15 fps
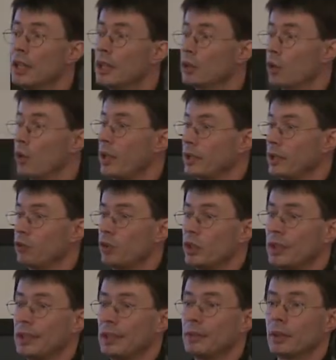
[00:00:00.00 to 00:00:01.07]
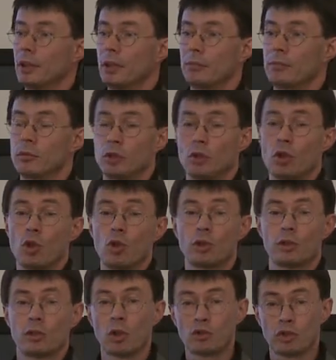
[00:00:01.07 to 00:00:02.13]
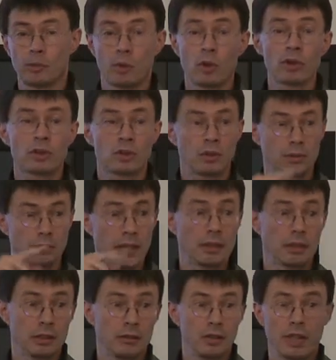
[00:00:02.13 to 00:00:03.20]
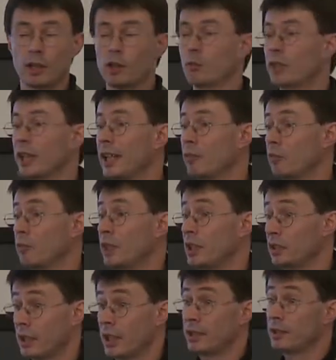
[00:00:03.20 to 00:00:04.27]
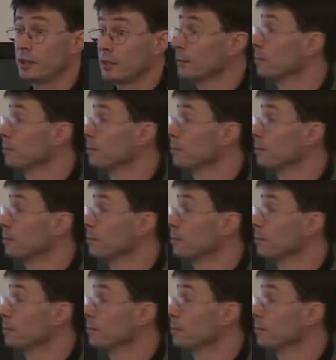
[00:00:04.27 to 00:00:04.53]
So is it really good dose-response data that we can obtain from these tests?